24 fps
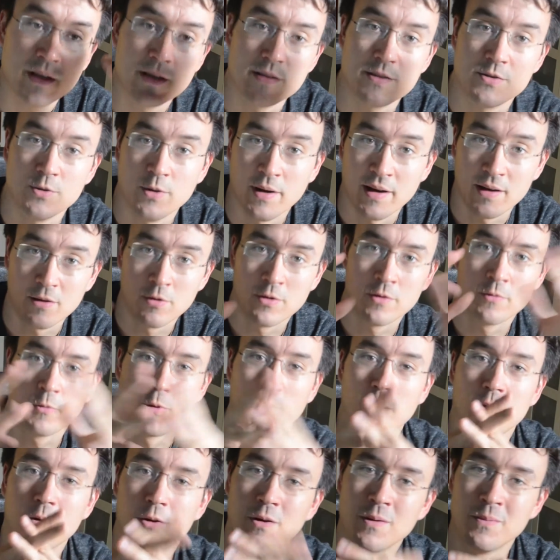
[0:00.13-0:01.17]
So hello and
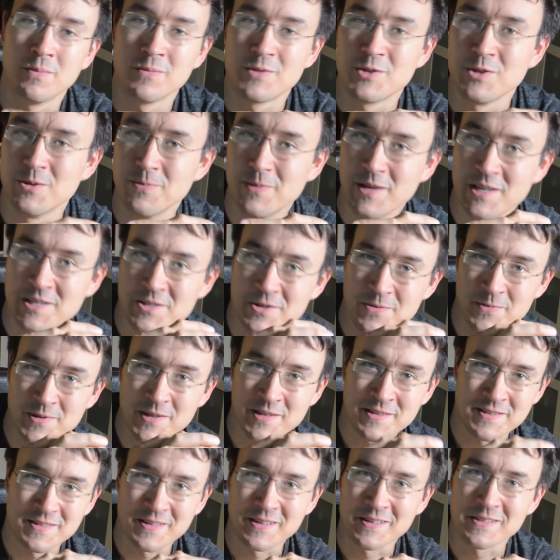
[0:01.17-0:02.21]
welcome to
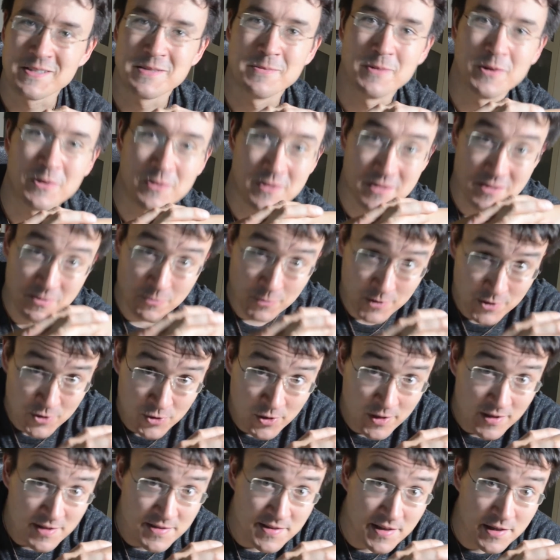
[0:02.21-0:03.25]
Benjamin Talks About His
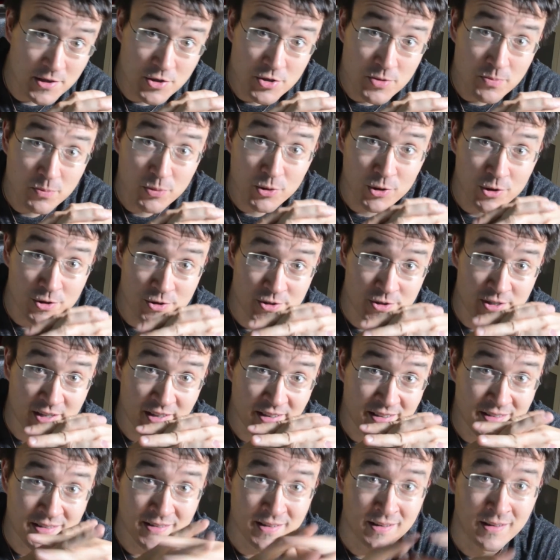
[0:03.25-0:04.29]
Visualization
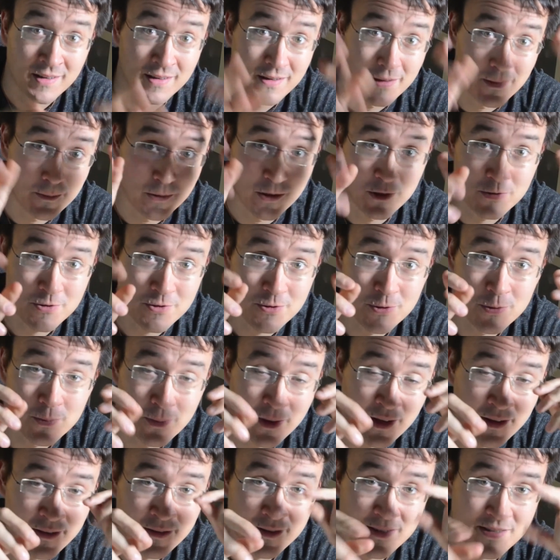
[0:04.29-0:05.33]
Project. About 2
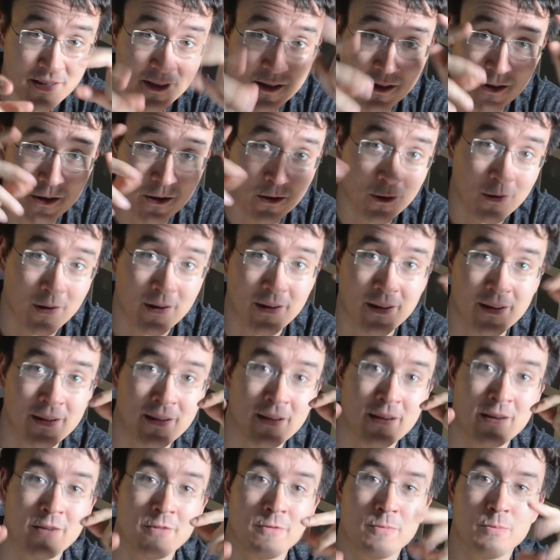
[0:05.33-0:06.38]
months ago I
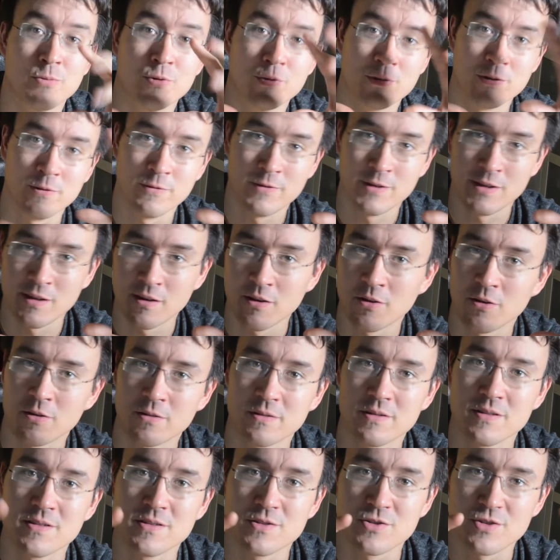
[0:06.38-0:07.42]
have put a video on
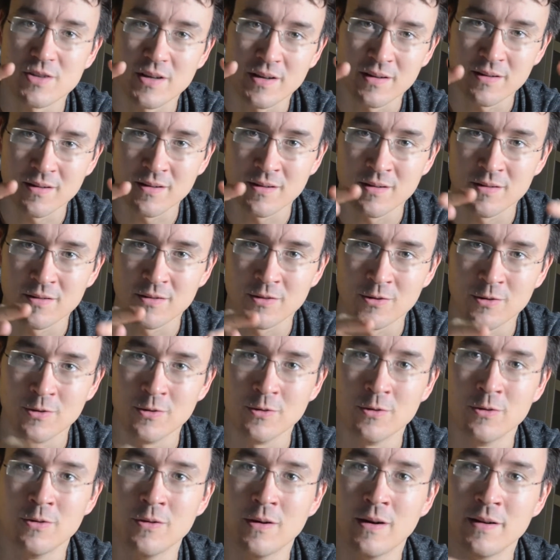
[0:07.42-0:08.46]
this channel
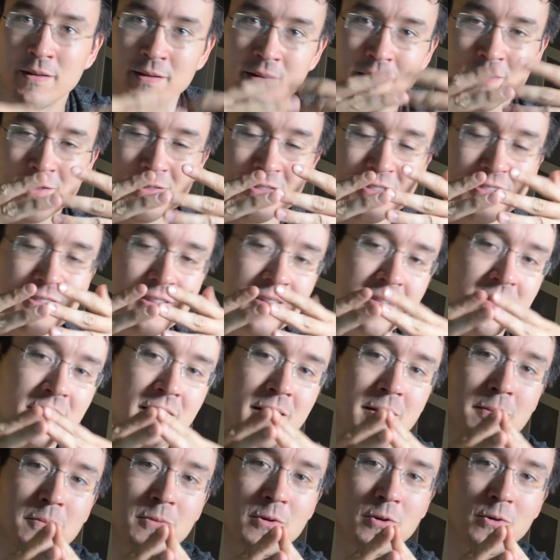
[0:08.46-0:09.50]
to announce that
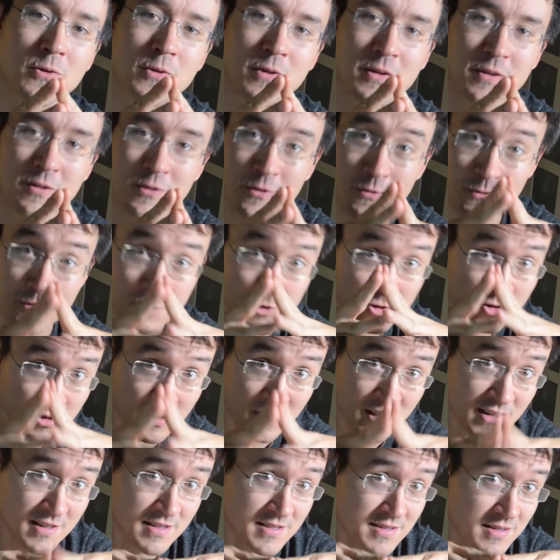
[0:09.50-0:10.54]
I'm going to
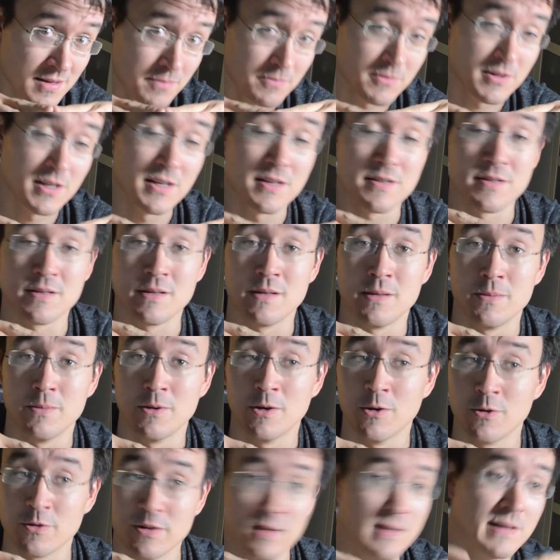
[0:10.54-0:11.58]
visualize some data
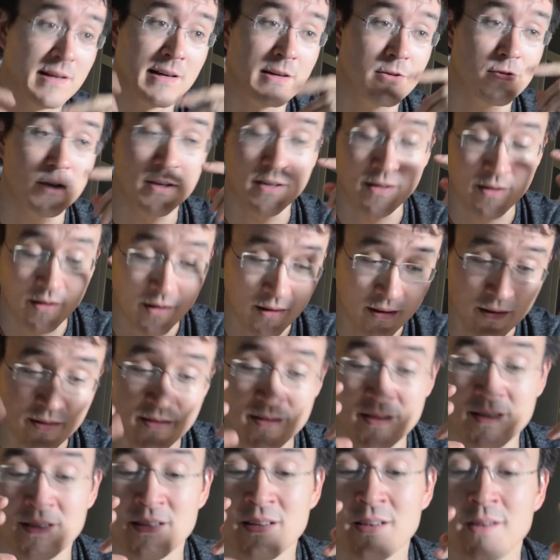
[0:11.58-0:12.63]
about electric
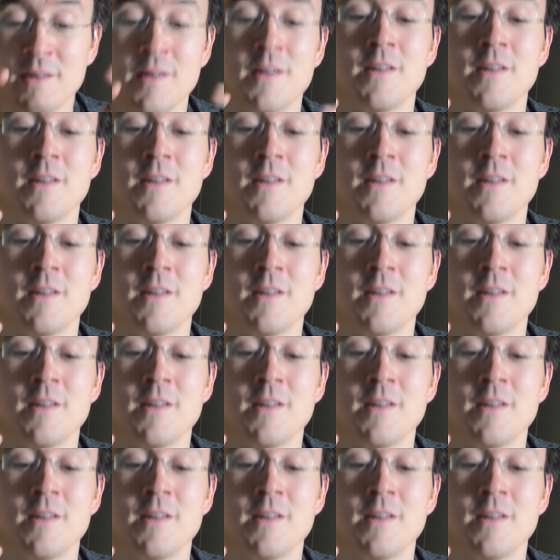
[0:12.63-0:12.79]
cars.